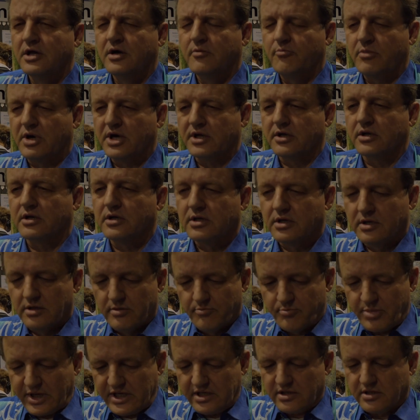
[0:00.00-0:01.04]
But
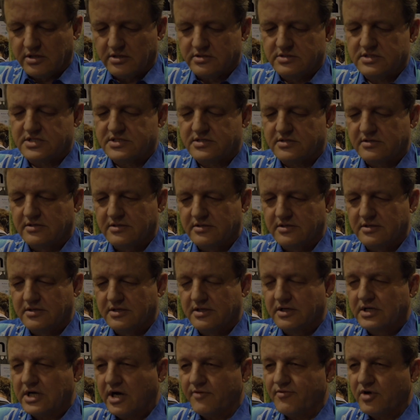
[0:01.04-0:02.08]
peatlands
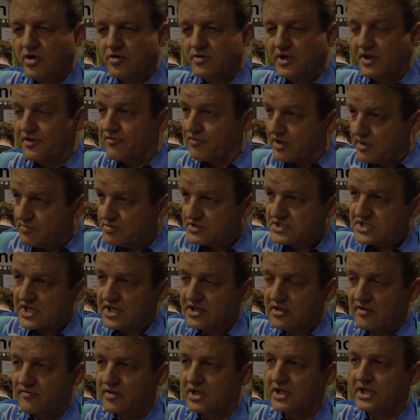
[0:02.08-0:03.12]
cover only
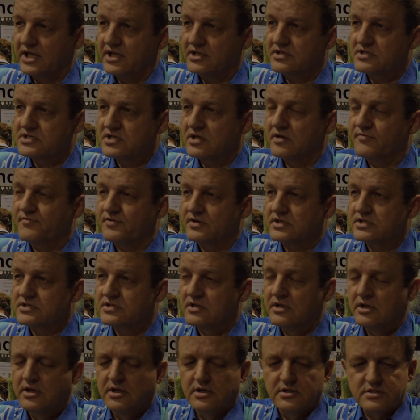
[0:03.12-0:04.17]
3% of the land surface.
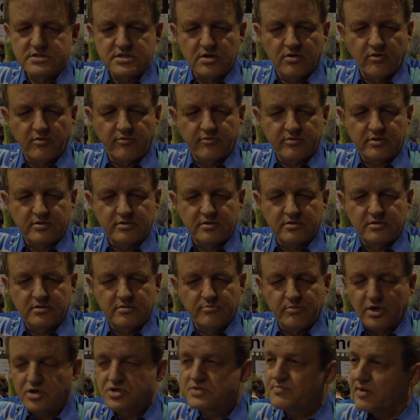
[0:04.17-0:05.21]
So
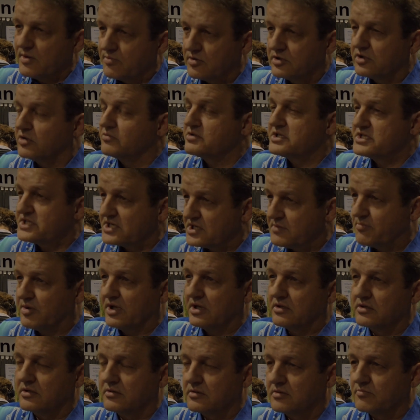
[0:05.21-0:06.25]
most people don't see
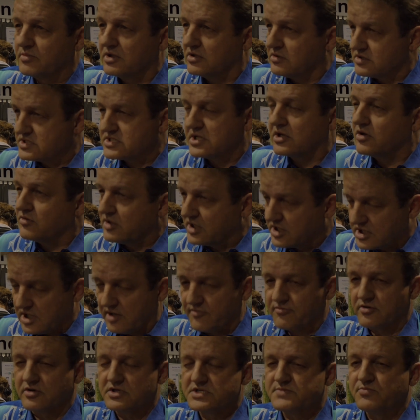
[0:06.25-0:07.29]
peatland because they only
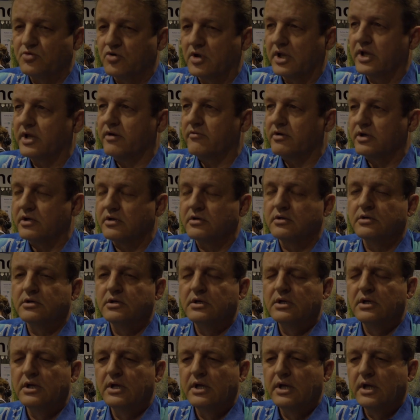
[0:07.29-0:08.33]
cover a small area.
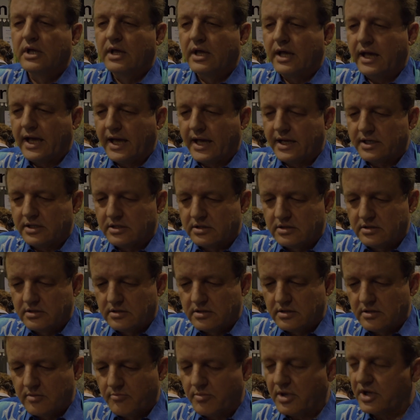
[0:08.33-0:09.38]

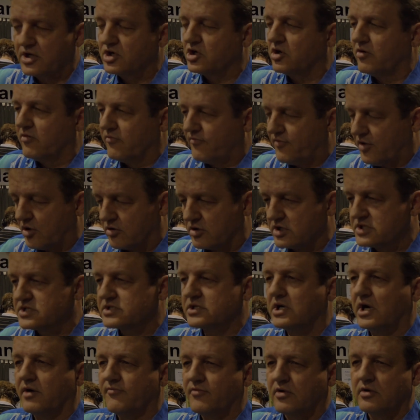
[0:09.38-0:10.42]
But forests
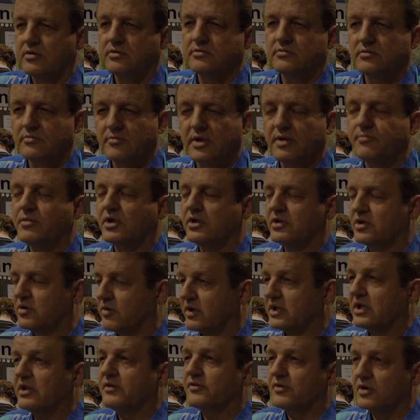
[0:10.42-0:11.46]
cover maybe
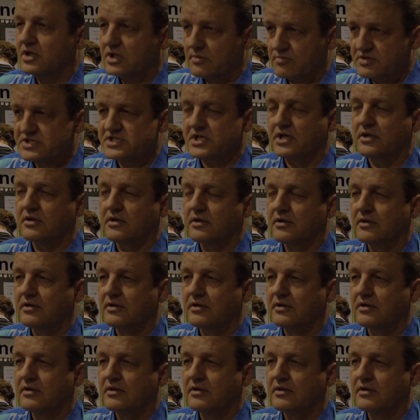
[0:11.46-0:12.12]
20-30%.